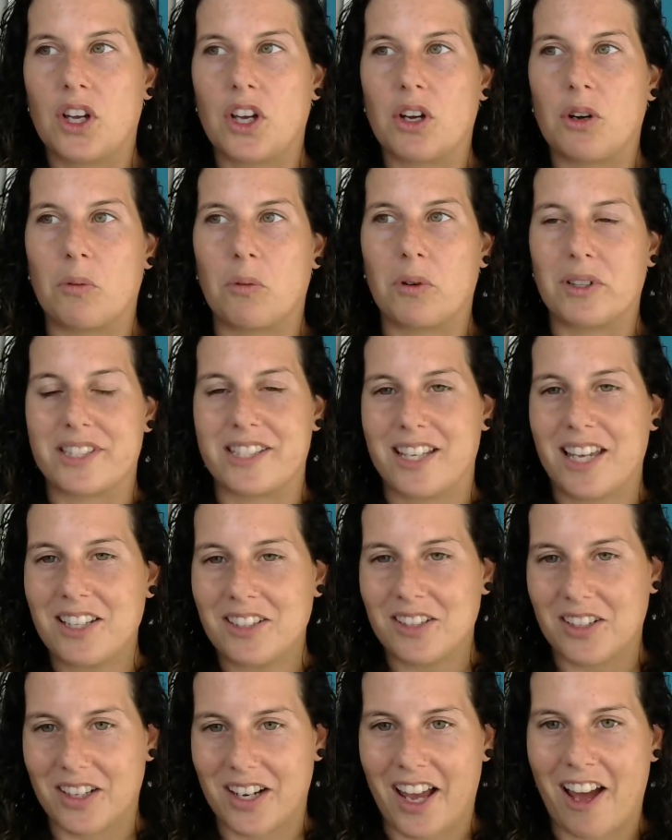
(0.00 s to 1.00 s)
once again,
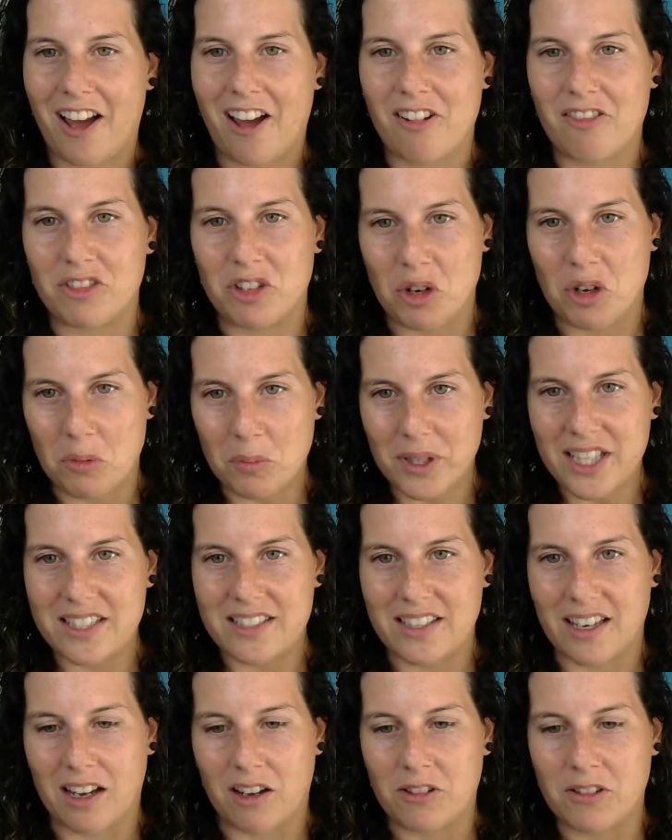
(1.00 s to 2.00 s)
you're going to have no money
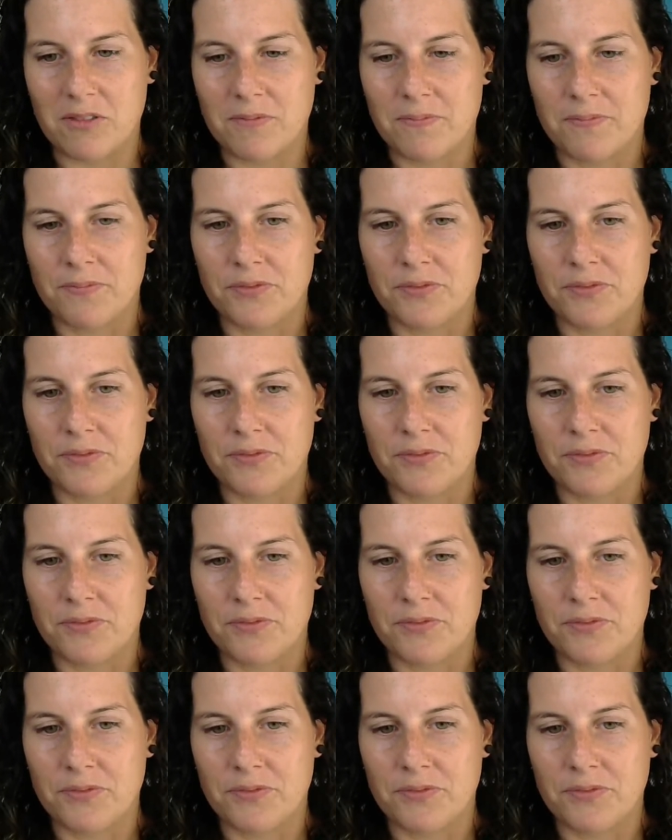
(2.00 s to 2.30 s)
down.